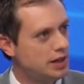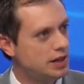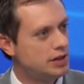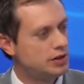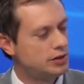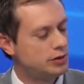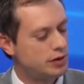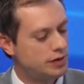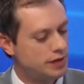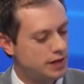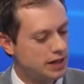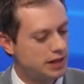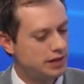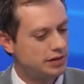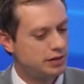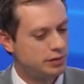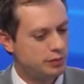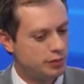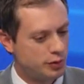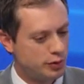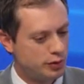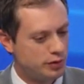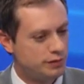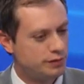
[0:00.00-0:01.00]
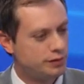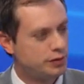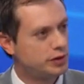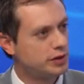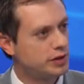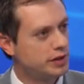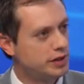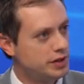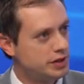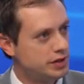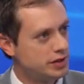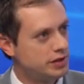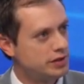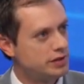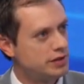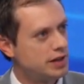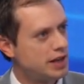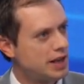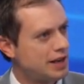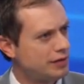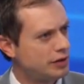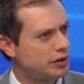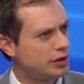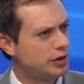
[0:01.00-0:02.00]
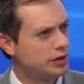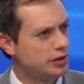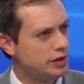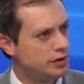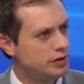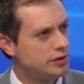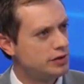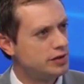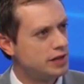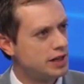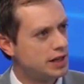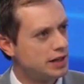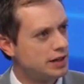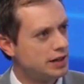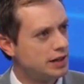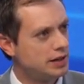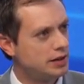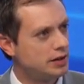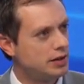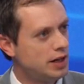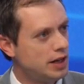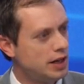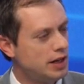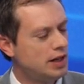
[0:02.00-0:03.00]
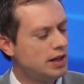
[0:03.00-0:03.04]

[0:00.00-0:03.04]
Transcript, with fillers: So I think it's important for clinicians to have a good understanding